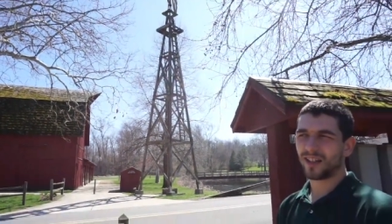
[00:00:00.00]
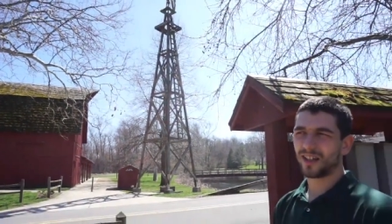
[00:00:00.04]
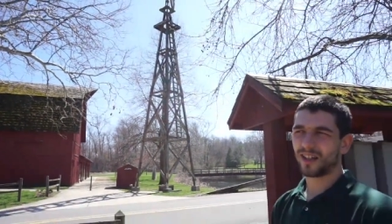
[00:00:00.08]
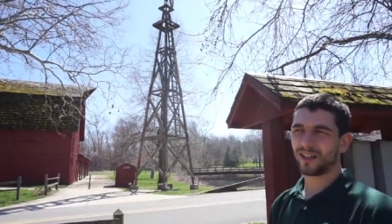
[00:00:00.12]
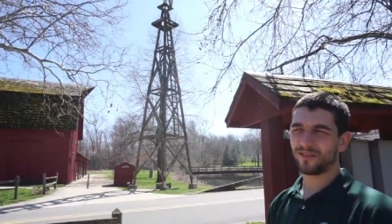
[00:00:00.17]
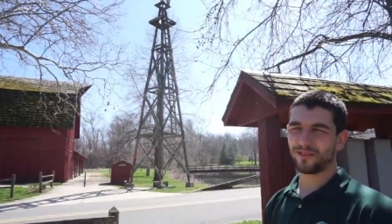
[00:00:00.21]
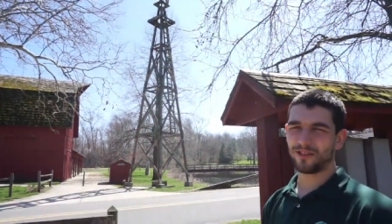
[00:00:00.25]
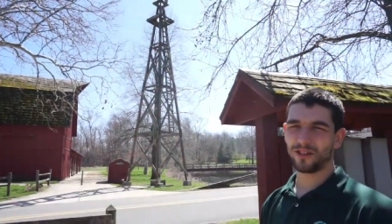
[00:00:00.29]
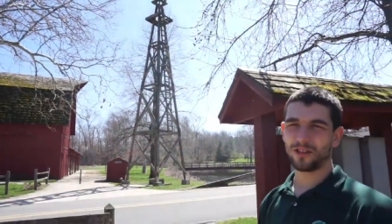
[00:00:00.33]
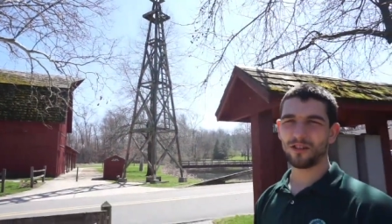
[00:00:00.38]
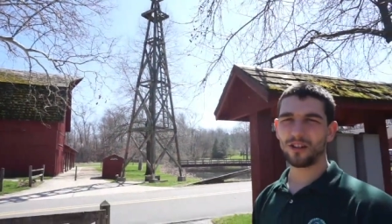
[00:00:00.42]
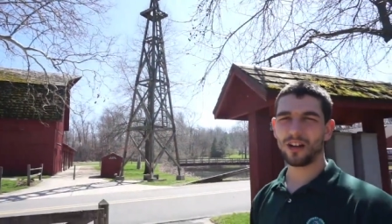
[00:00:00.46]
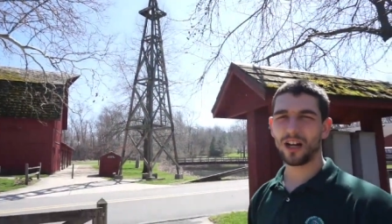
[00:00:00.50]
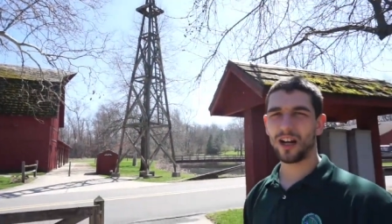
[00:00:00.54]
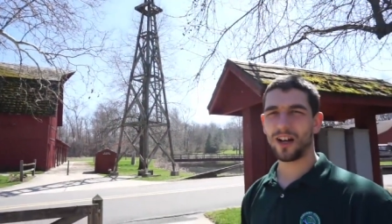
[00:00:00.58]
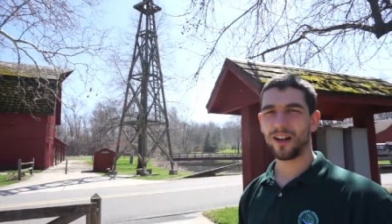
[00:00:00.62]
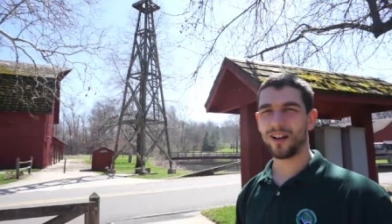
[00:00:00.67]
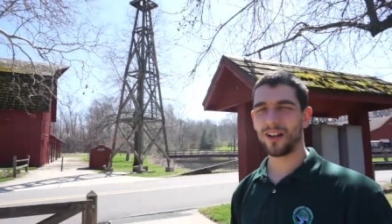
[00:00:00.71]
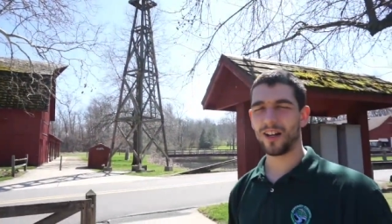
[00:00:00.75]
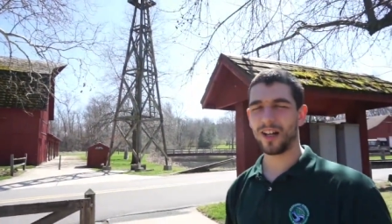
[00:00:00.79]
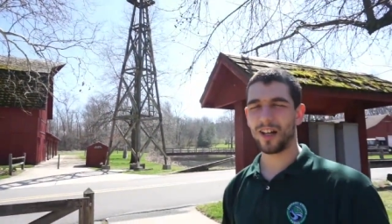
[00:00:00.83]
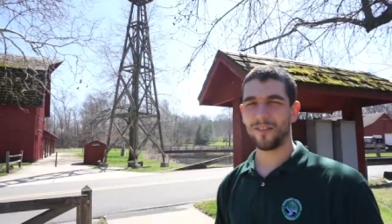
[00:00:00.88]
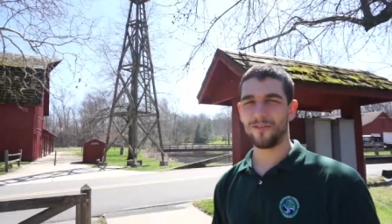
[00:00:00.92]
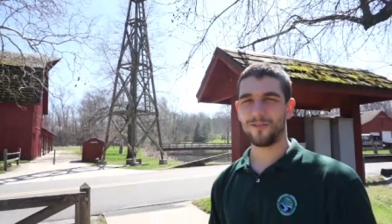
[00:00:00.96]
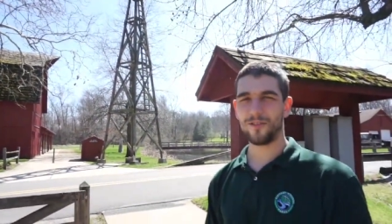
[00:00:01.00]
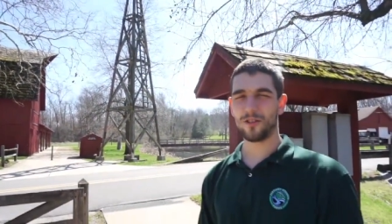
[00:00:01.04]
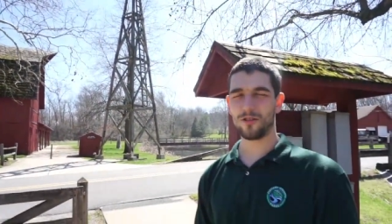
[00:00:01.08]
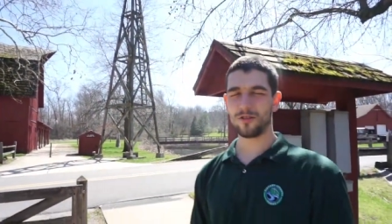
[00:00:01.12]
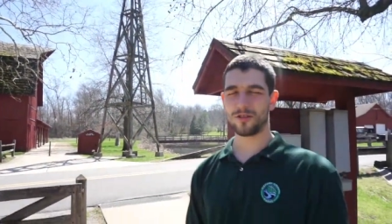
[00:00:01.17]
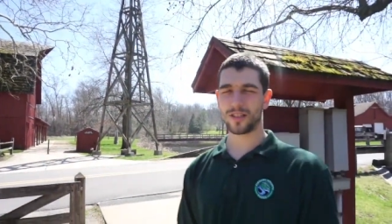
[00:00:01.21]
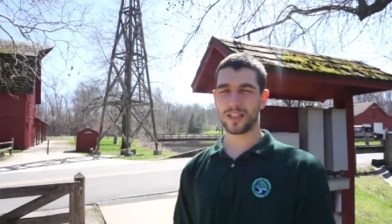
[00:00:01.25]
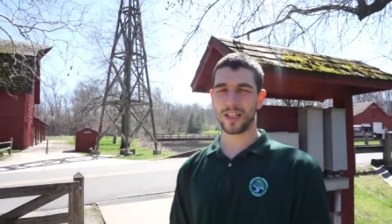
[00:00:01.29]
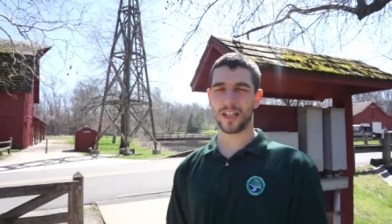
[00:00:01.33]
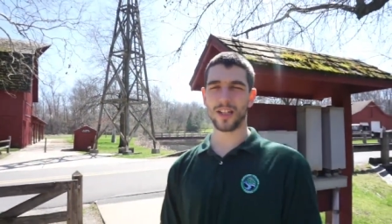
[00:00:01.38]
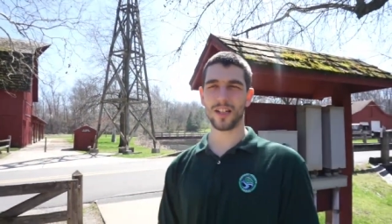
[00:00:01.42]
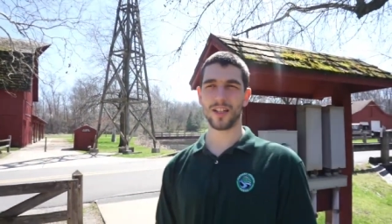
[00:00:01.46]
If you
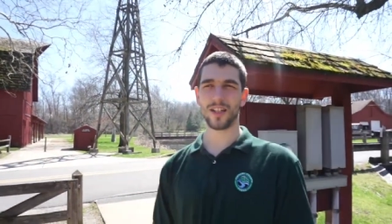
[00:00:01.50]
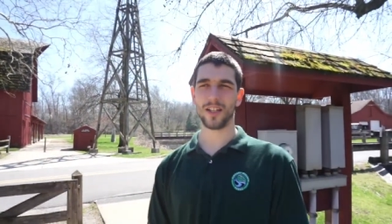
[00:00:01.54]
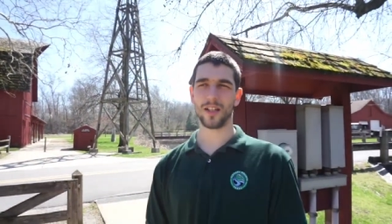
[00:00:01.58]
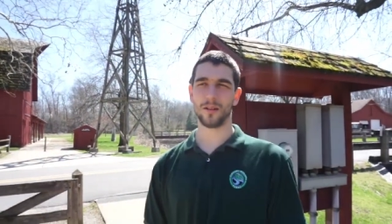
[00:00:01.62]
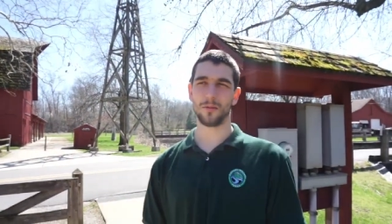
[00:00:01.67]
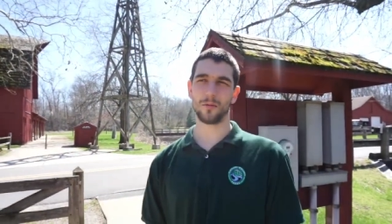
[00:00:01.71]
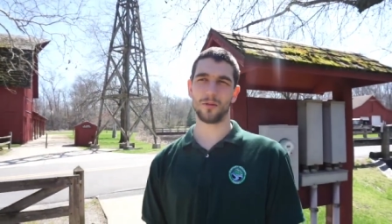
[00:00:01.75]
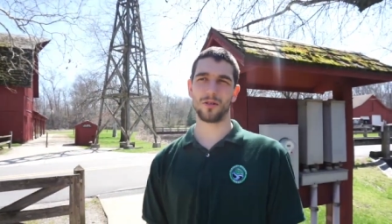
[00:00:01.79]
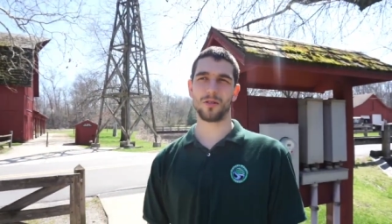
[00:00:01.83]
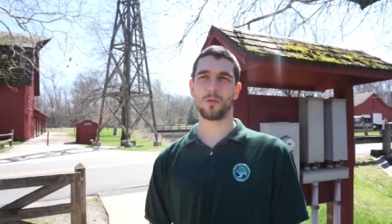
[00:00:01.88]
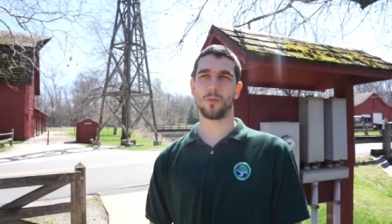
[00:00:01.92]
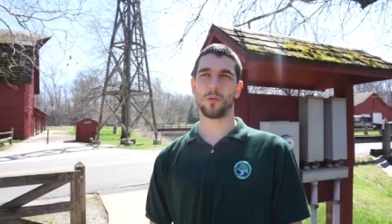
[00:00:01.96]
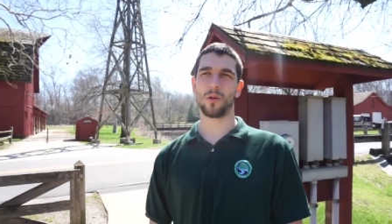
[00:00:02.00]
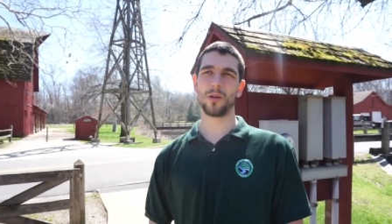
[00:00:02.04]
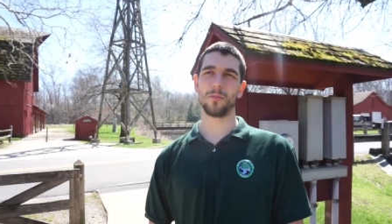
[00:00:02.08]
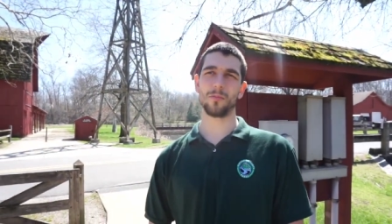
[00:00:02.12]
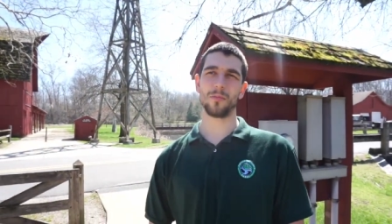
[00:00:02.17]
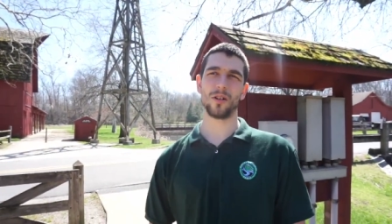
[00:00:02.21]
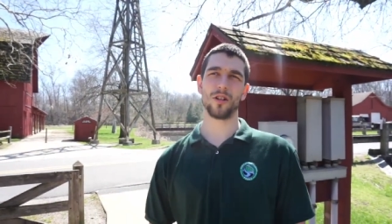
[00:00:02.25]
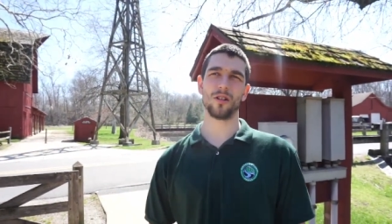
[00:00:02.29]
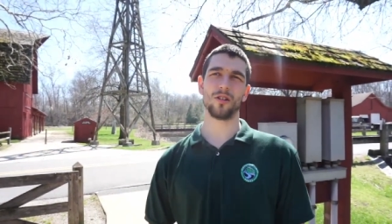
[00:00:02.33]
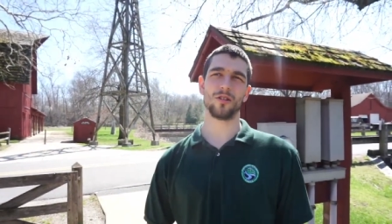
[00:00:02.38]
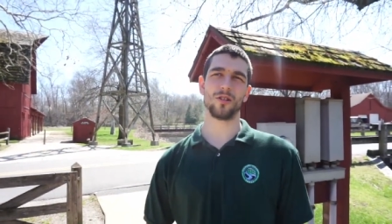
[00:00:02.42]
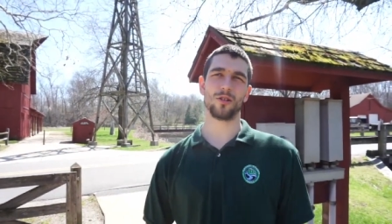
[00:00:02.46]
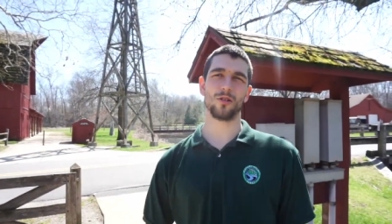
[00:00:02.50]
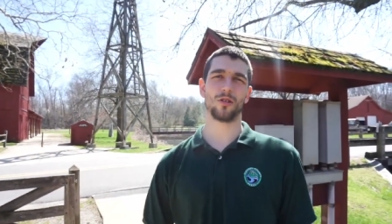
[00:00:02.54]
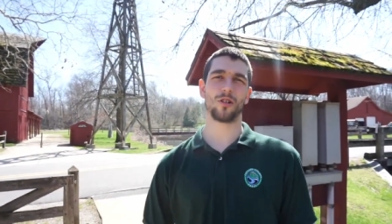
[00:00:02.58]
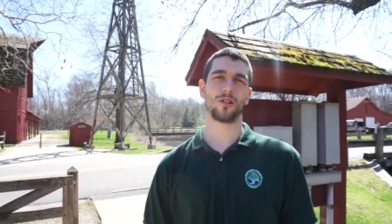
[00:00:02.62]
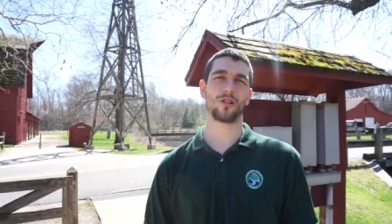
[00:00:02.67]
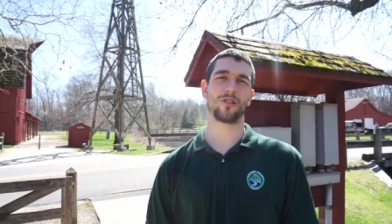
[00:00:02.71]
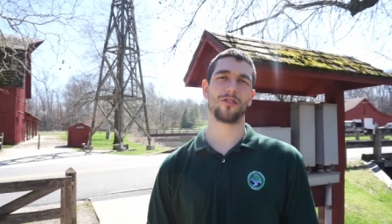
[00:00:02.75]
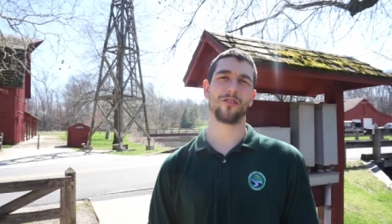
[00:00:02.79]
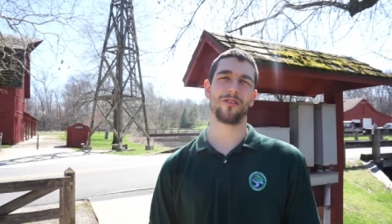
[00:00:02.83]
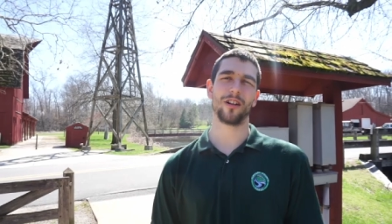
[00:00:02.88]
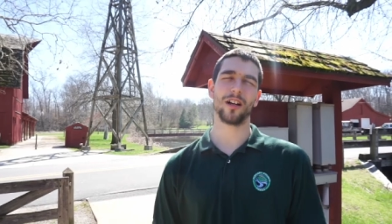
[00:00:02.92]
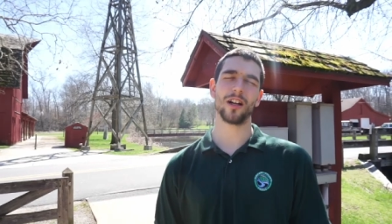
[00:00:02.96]
said it was a windmill, you are
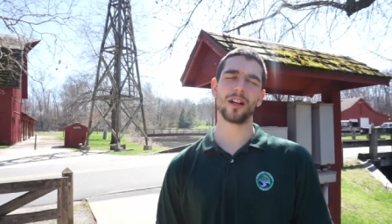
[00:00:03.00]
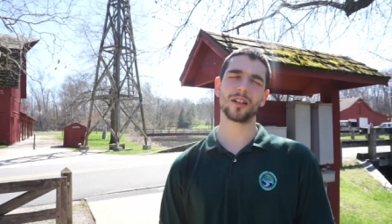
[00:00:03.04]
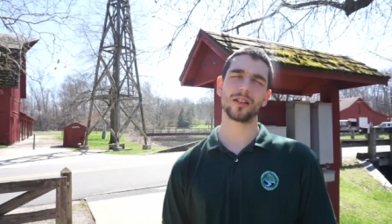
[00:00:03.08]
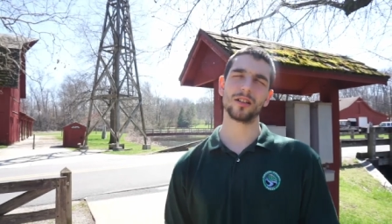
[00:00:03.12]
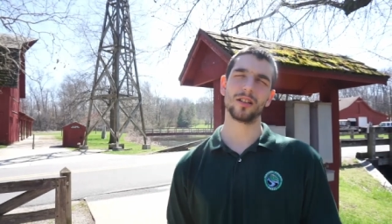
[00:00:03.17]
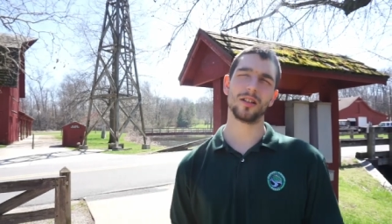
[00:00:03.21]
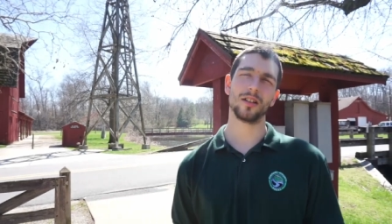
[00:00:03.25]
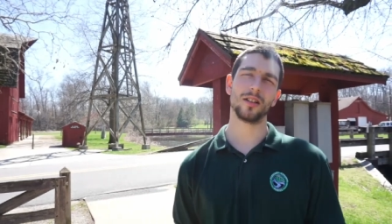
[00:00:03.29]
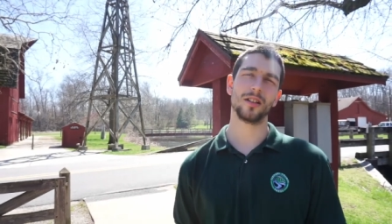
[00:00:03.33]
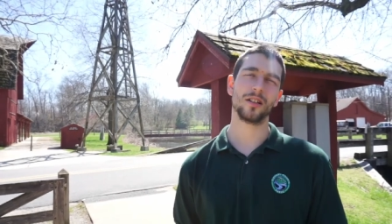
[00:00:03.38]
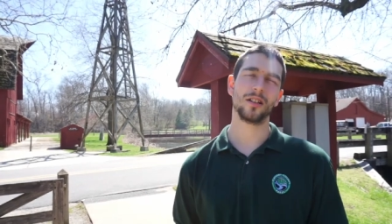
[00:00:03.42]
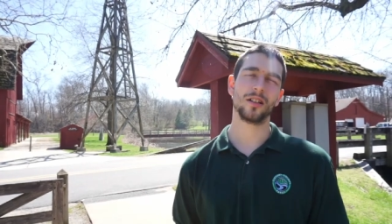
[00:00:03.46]
correct.